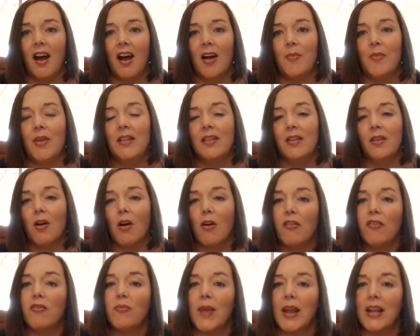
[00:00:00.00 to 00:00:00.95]
um, in the
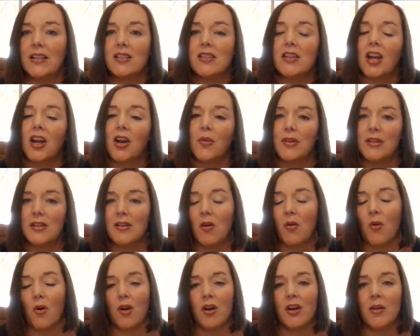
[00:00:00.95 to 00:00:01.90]
Gulf of Mexico and
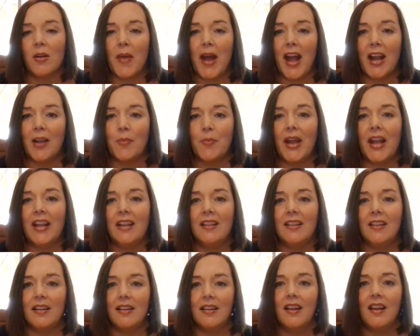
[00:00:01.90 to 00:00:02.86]
or in a back bay
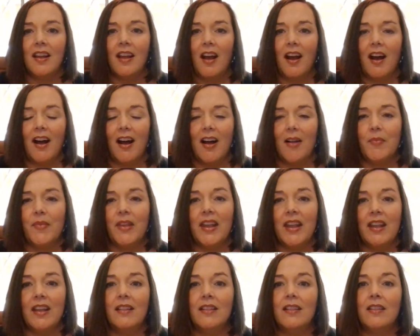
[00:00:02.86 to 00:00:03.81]
than um,
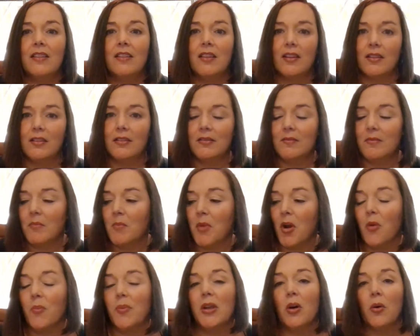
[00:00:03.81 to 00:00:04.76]
in the
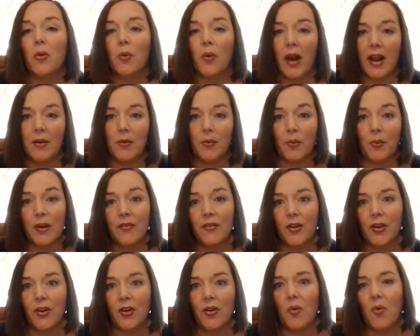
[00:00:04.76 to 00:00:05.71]
Mobile
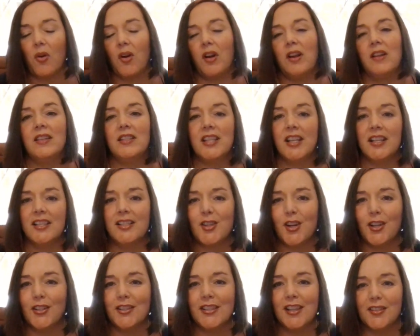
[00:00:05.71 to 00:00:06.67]
River or in the
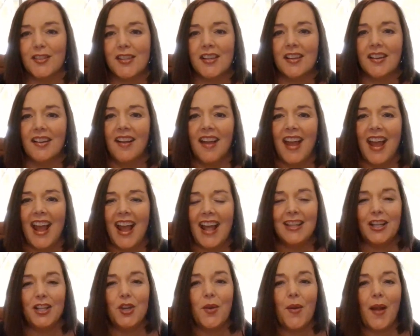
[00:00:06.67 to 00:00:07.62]
Tensaw Delta.
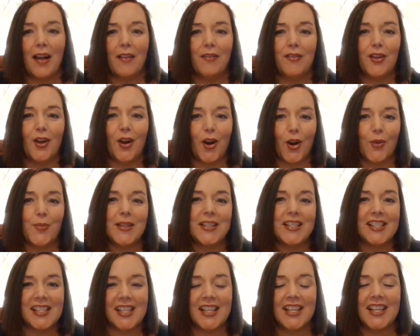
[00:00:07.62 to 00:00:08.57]
And then you have the
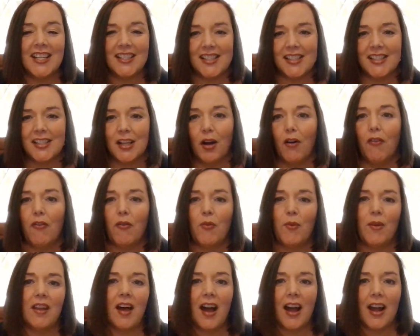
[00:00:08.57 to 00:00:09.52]
urban city itself
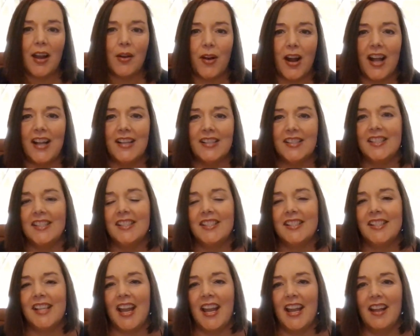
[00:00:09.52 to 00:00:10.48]
with high
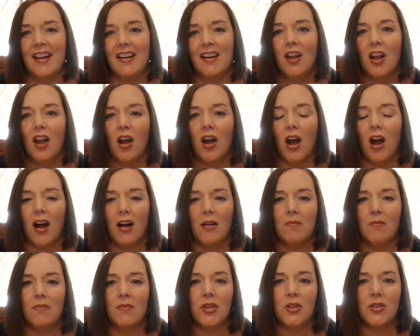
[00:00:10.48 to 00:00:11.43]
rises and
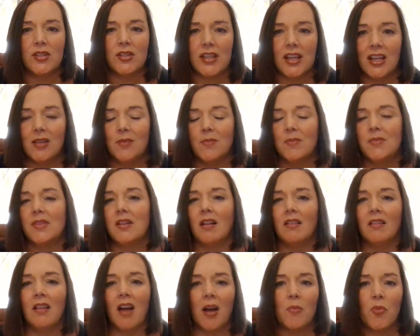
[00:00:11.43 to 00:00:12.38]
um, museums,
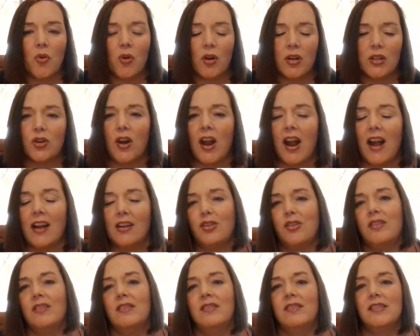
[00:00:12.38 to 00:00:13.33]
a lot more
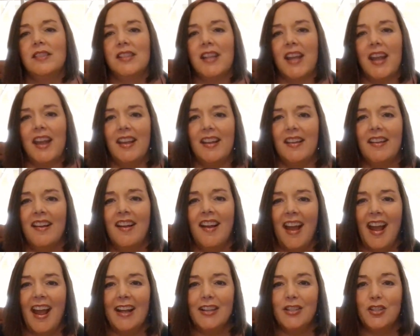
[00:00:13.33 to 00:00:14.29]
attractions, and
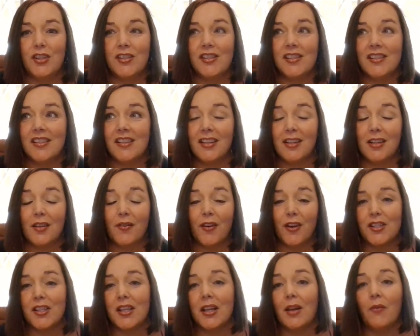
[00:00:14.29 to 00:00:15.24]
and just the
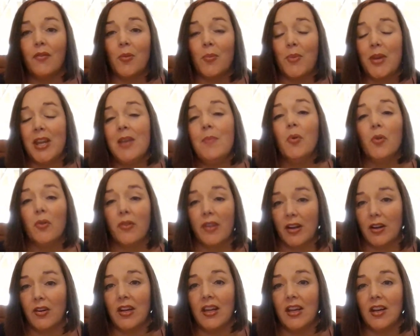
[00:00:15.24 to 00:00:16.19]
diversity of the people
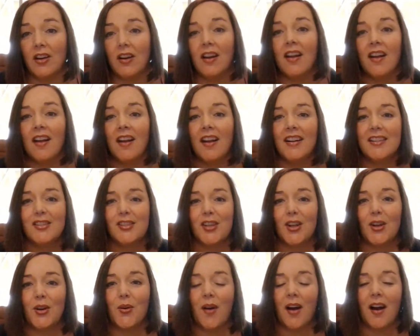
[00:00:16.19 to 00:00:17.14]
that are here.
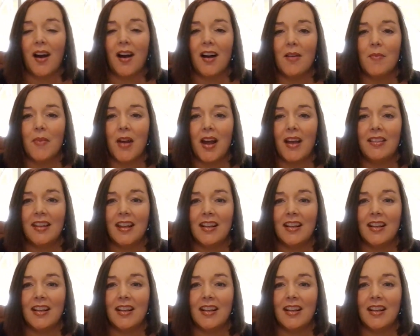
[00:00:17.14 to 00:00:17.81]
So um, I